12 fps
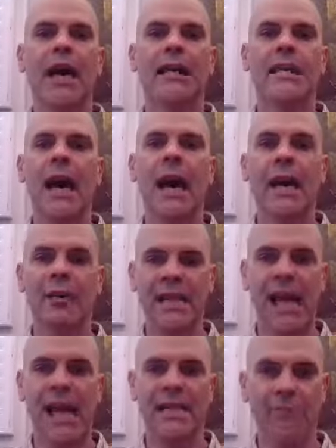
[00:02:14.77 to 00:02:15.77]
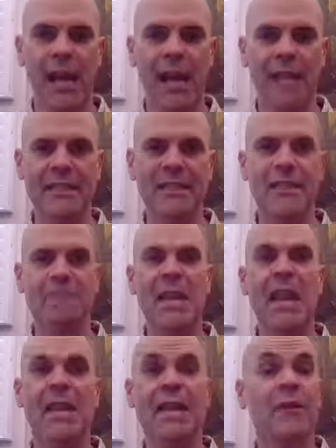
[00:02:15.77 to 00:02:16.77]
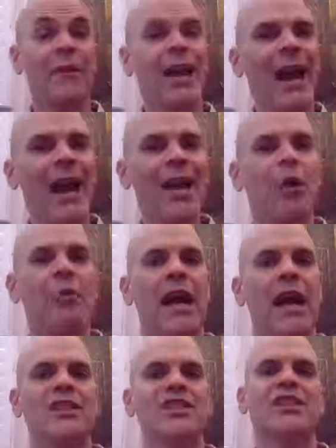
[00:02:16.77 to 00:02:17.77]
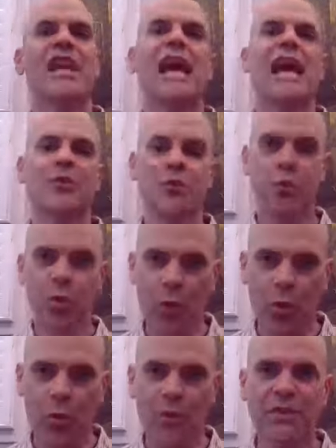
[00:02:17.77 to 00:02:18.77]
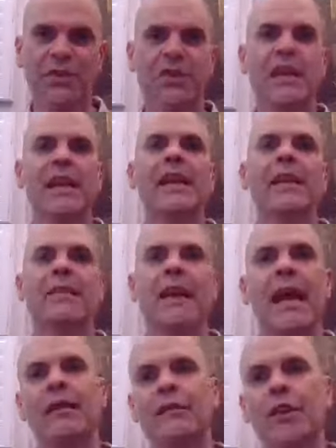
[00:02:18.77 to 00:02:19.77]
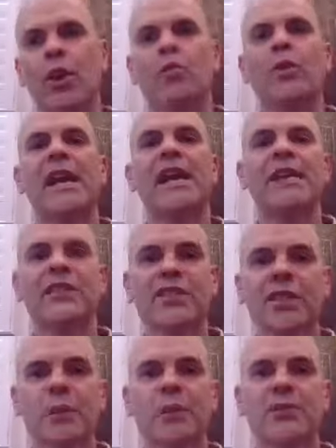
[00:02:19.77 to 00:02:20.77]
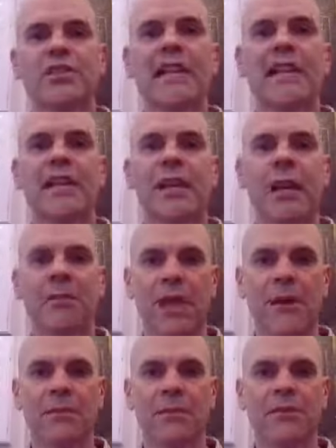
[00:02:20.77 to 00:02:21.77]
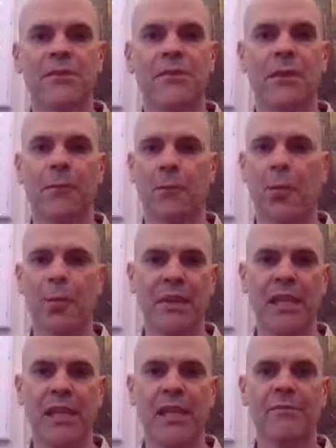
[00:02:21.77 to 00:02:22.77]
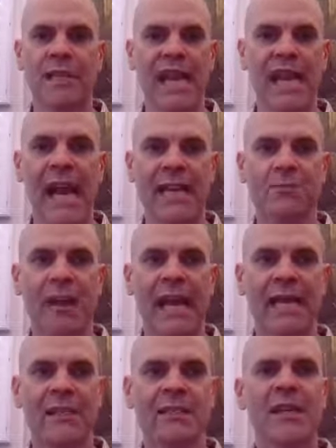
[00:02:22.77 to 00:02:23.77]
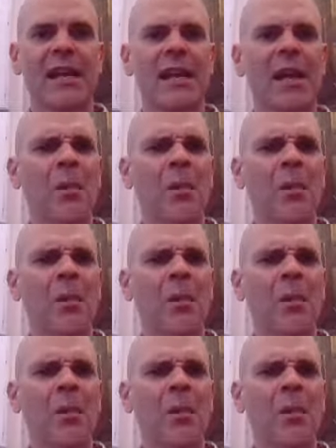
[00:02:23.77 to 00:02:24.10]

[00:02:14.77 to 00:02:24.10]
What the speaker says: into higher tax brackets. Now the IRS has rules that raise those income levels for the tax brackets.